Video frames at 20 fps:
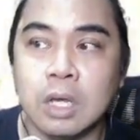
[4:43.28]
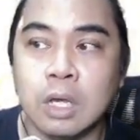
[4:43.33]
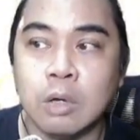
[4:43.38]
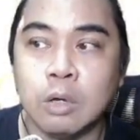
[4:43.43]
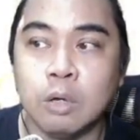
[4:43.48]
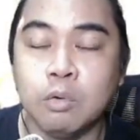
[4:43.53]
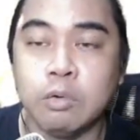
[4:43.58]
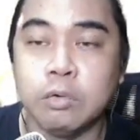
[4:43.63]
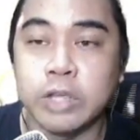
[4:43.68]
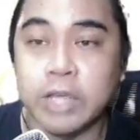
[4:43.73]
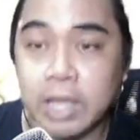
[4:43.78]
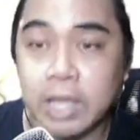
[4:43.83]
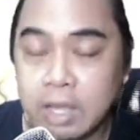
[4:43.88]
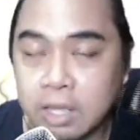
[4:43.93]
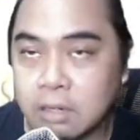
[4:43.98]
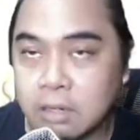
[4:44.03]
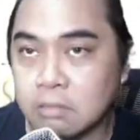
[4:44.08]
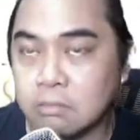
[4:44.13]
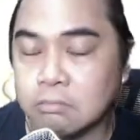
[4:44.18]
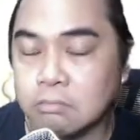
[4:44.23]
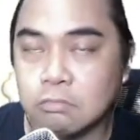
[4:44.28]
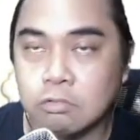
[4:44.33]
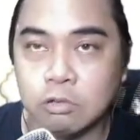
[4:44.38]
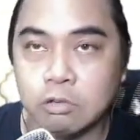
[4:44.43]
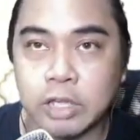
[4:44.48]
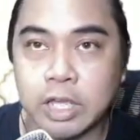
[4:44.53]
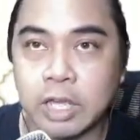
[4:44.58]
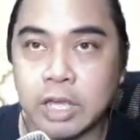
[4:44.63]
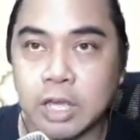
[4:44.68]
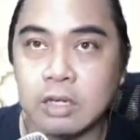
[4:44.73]
who can
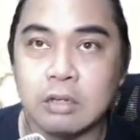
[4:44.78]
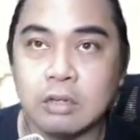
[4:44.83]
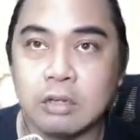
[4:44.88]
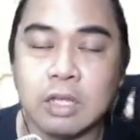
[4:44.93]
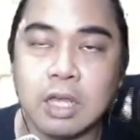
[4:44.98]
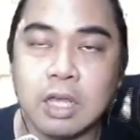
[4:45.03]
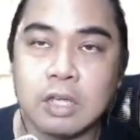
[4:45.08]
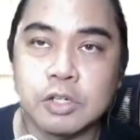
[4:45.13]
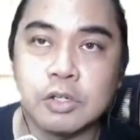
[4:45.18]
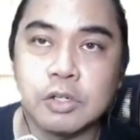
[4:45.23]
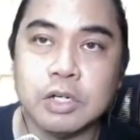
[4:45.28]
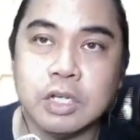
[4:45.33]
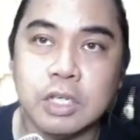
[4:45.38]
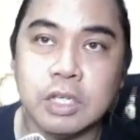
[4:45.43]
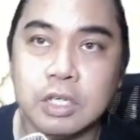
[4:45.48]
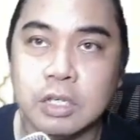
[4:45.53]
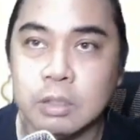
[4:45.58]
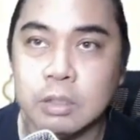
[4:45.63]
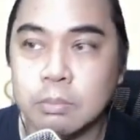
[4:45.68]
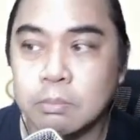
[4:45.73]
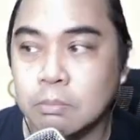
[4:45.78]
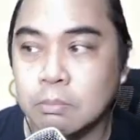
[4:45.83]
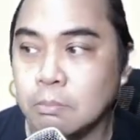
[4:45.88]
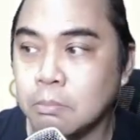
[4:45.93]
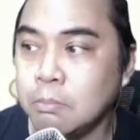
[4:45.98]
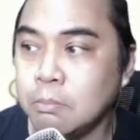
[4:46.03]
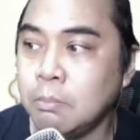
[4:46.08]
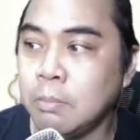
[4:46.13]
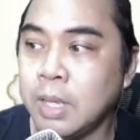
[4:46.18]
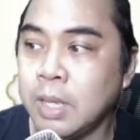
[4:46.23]
actually
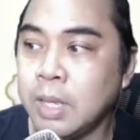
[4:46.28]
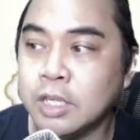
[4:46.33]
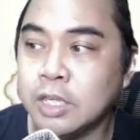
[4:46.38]
make